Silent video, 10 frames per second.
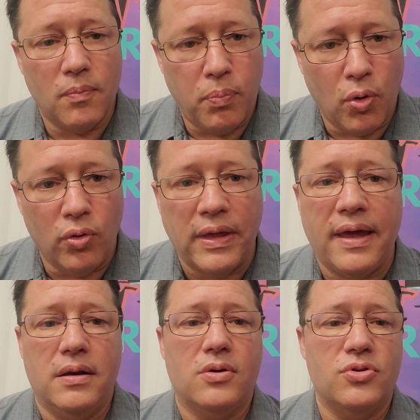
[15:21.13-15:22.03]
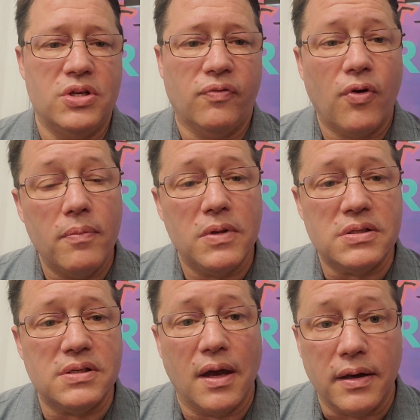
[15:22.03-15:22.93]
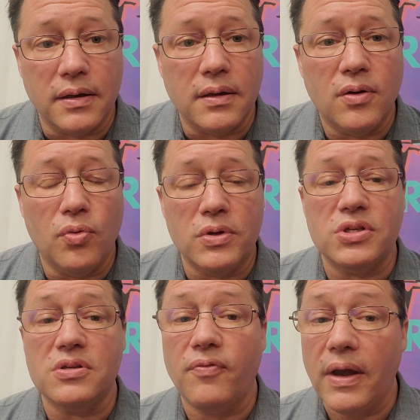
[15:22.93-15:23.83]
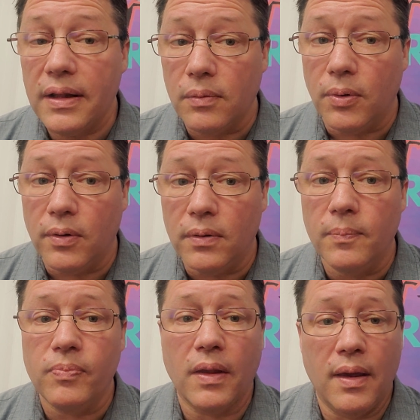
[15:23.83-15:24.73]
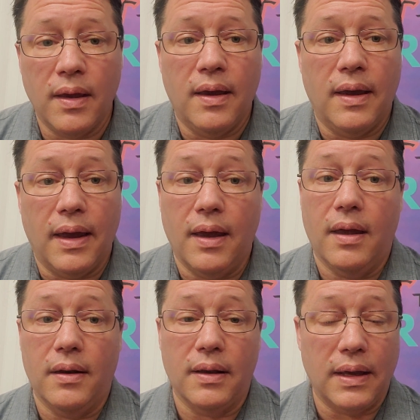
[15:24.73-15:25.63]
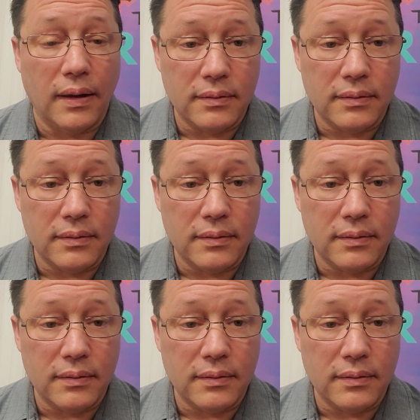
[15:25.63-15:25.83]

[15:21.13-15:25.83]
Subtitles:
pull that energy from the sun, which is available. And